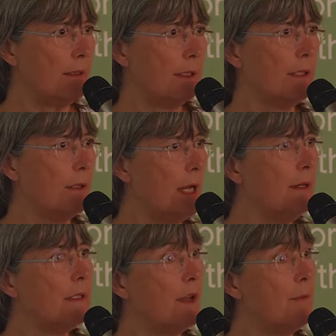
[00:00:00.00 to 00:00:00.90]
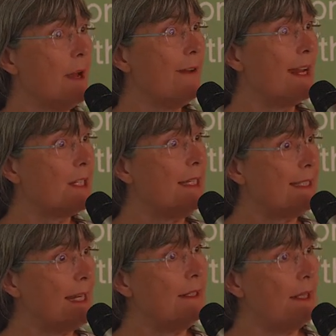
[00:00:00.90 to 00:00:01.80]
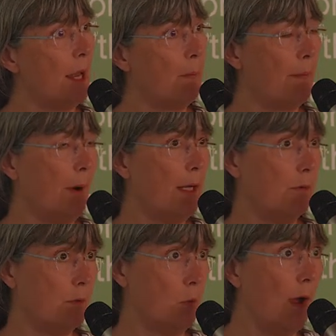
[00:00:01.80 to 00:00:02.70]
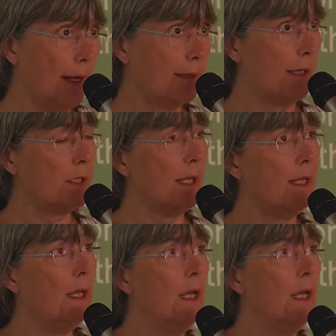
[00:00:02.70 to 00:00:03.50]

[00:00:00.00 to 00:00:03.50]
And so the only time I've actually seen the lamprey, twice actually,